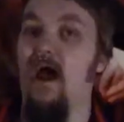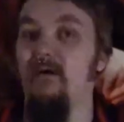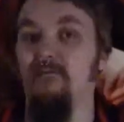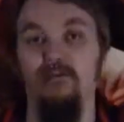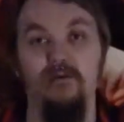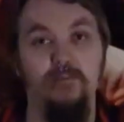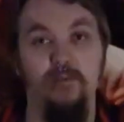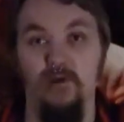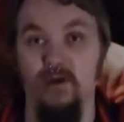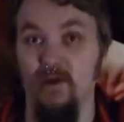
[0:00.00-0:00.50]

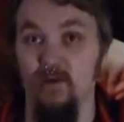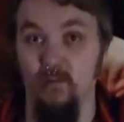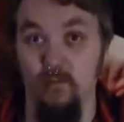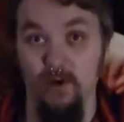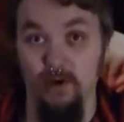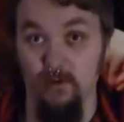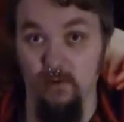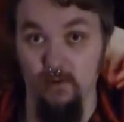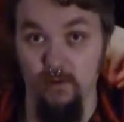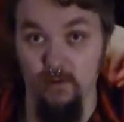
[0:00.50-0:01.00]
Everybody
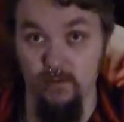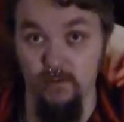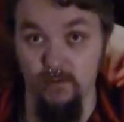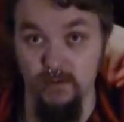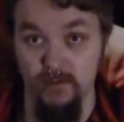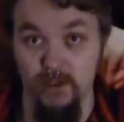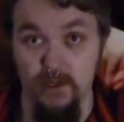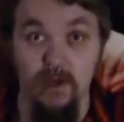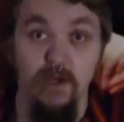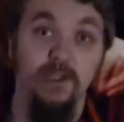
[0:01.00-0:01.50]
can win or
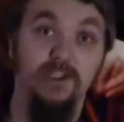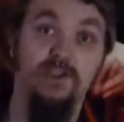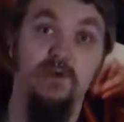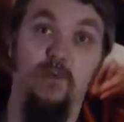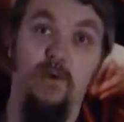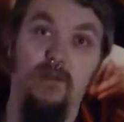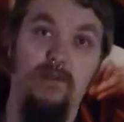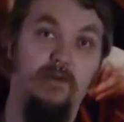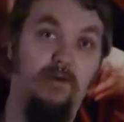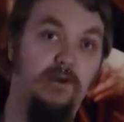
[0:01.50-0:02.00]
lose.
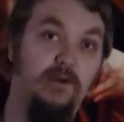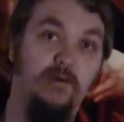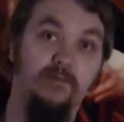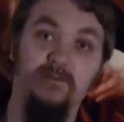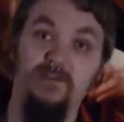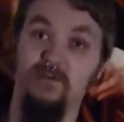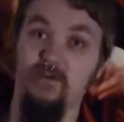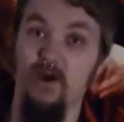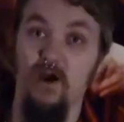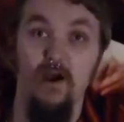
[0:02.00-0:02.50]
So whether you
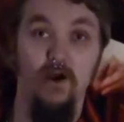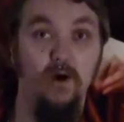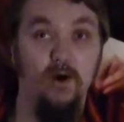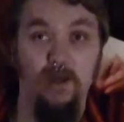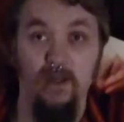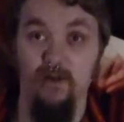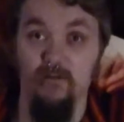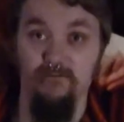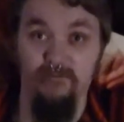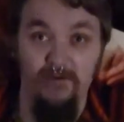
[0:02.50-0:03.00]
have a guy
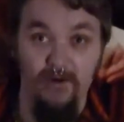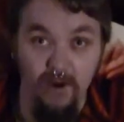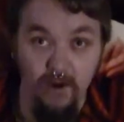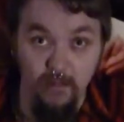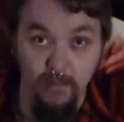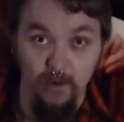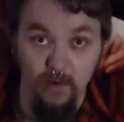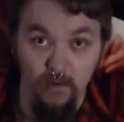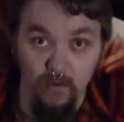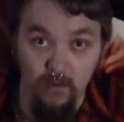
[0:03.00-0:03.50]
hucking a
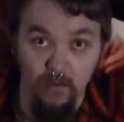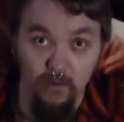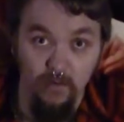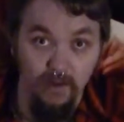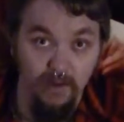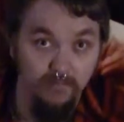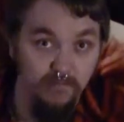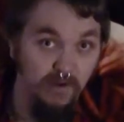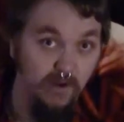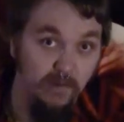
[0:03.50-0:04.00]
fireball
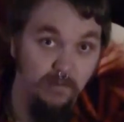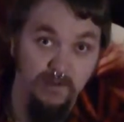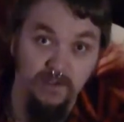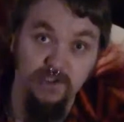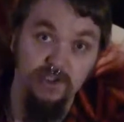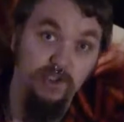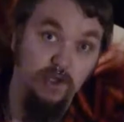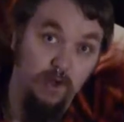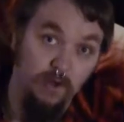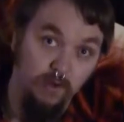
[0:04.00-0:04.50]
or you have a guy
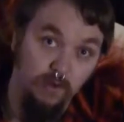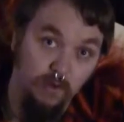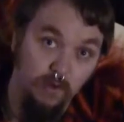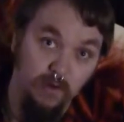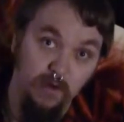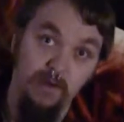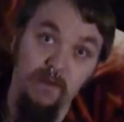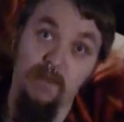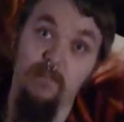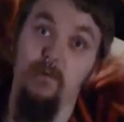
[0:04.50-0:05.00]
with a
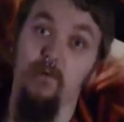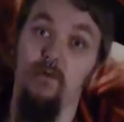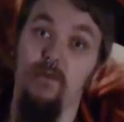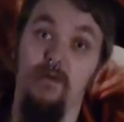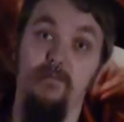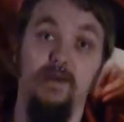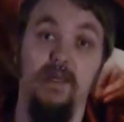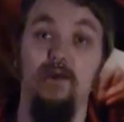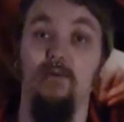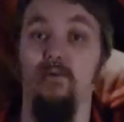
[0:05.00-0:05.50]
shotgun, they
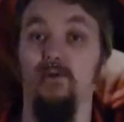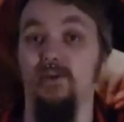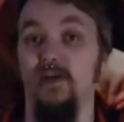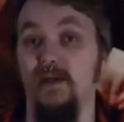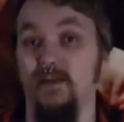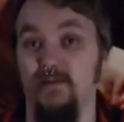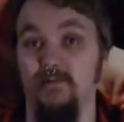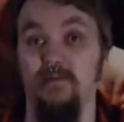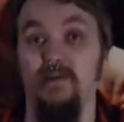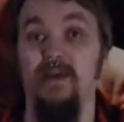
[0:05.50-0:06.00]
both have an equal
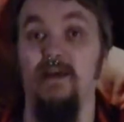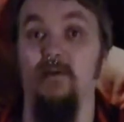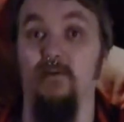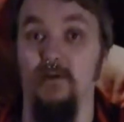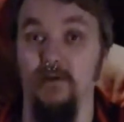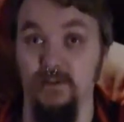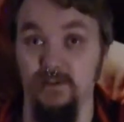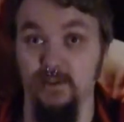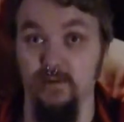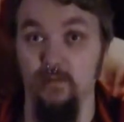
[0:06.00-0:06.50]
chance of
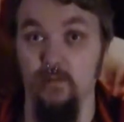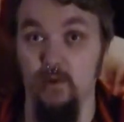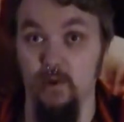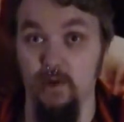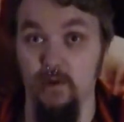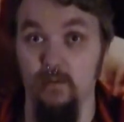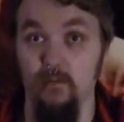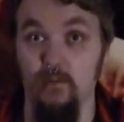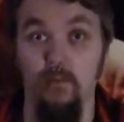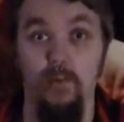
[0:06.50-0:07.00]
killing
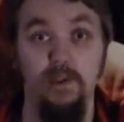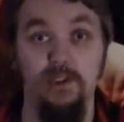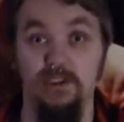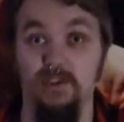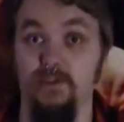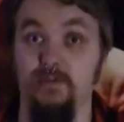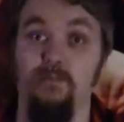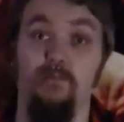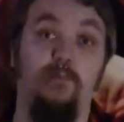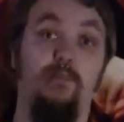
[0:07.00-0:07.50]
someone,
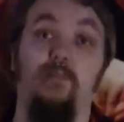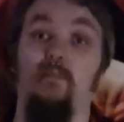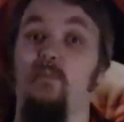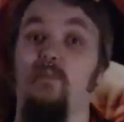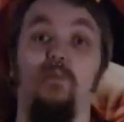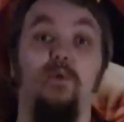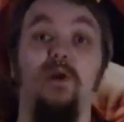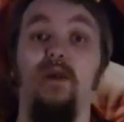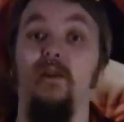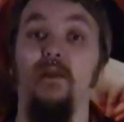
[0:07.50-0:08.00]
which is
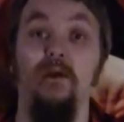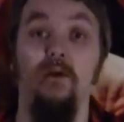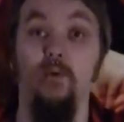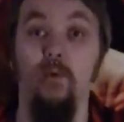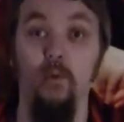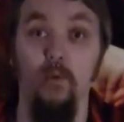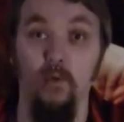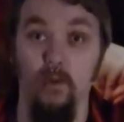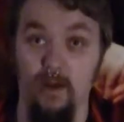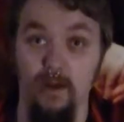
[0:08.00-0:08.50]
really
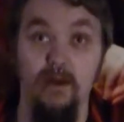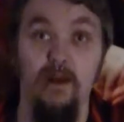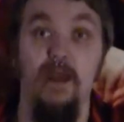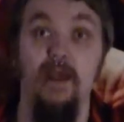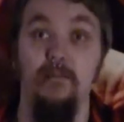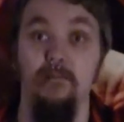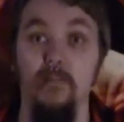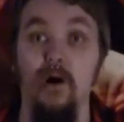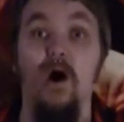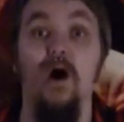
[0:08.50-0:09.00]
cool
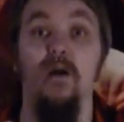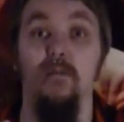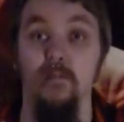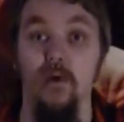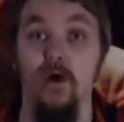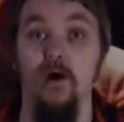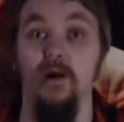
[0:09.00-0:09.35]
in my